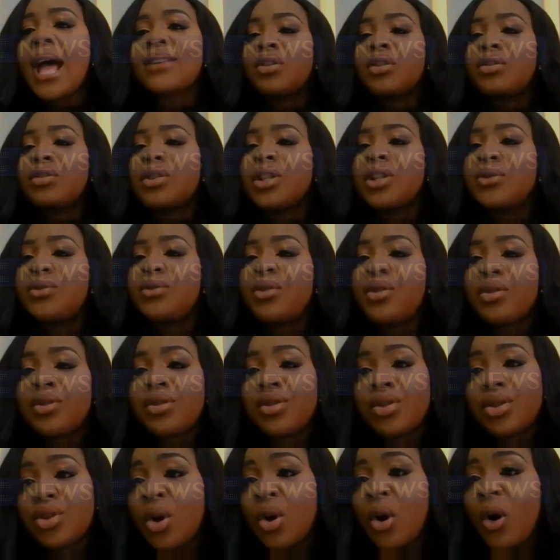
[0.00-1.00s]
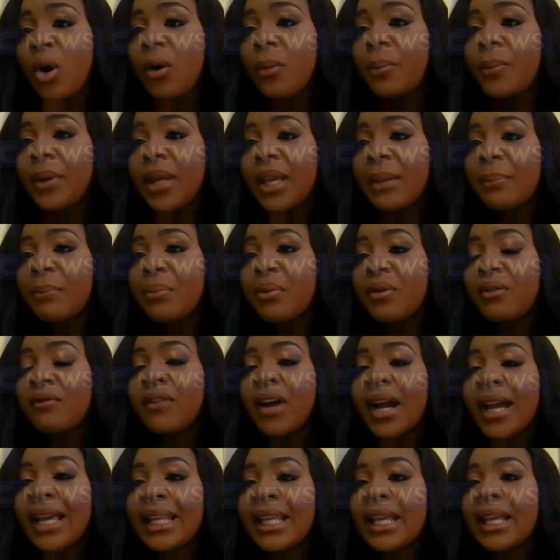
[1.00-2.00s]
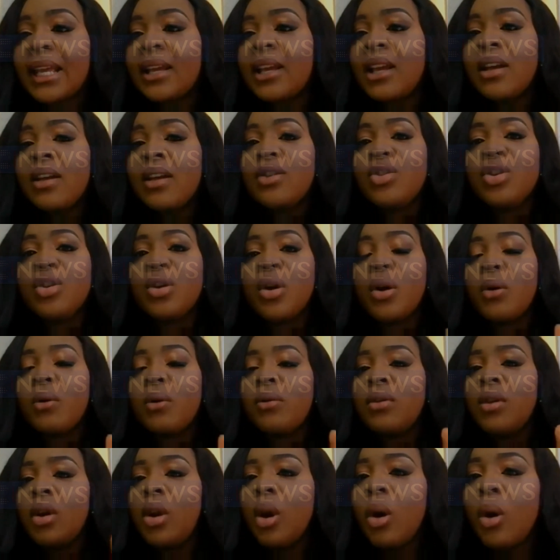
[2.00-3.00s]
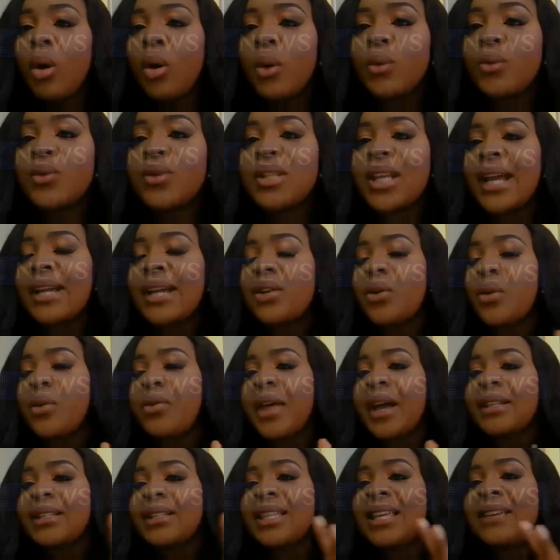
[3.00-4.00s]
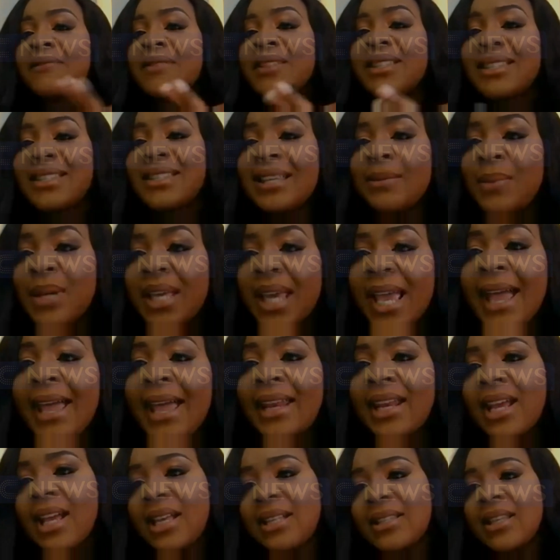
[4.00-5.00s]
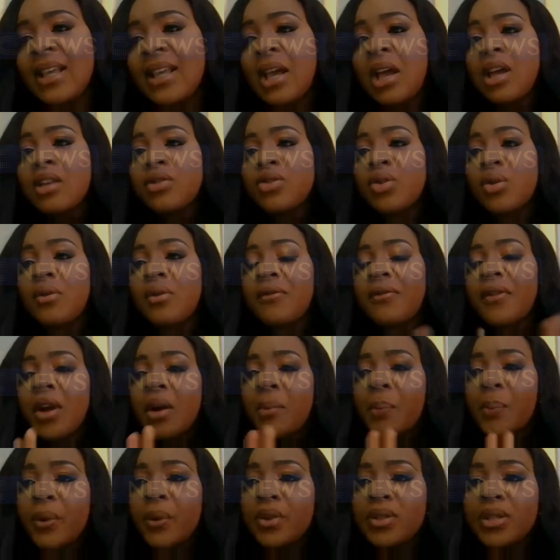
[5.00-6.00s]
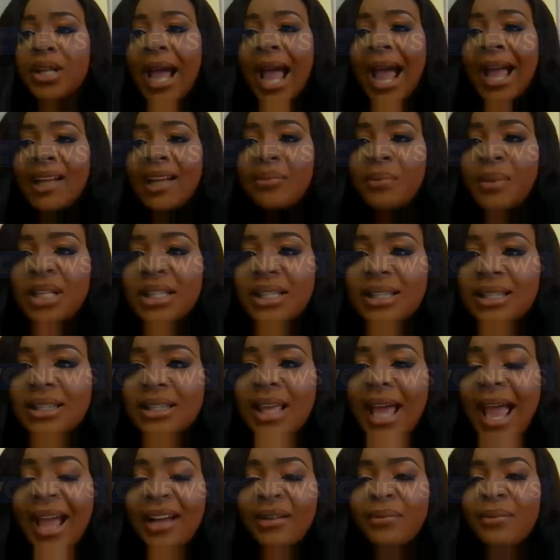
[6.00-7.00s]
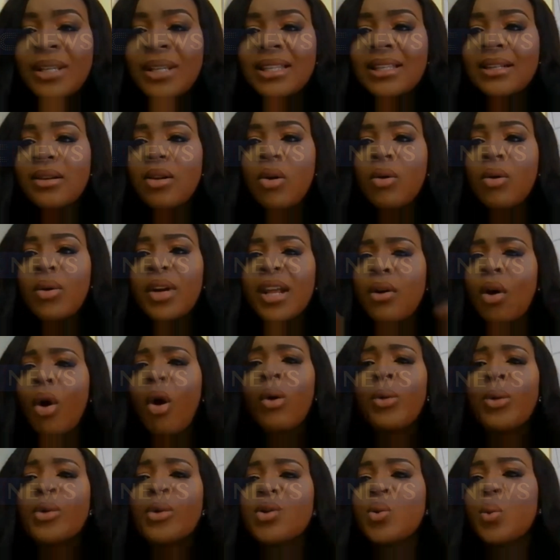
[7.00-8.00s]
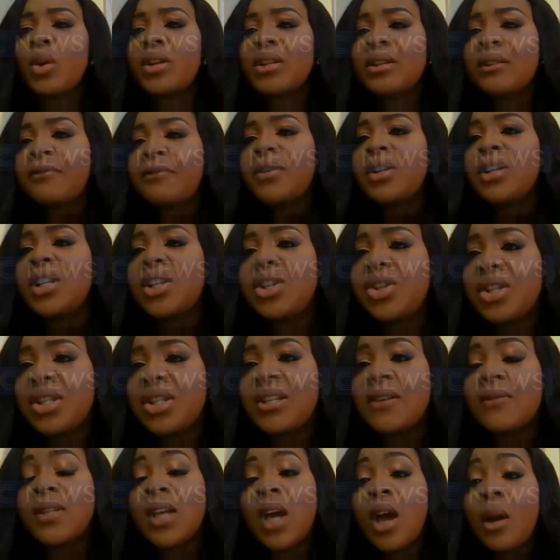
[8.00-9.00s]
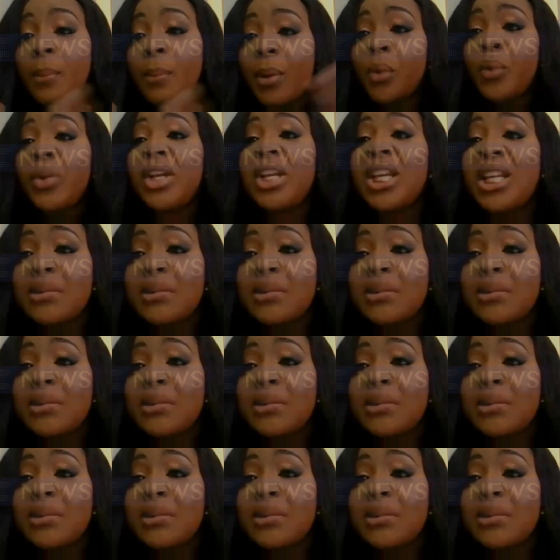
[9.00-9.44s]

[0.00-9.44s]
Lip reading: has done a good job in providing, loans. I know that even CBN has sort of put the AGMIS loan and all those wonderful initiatives, but we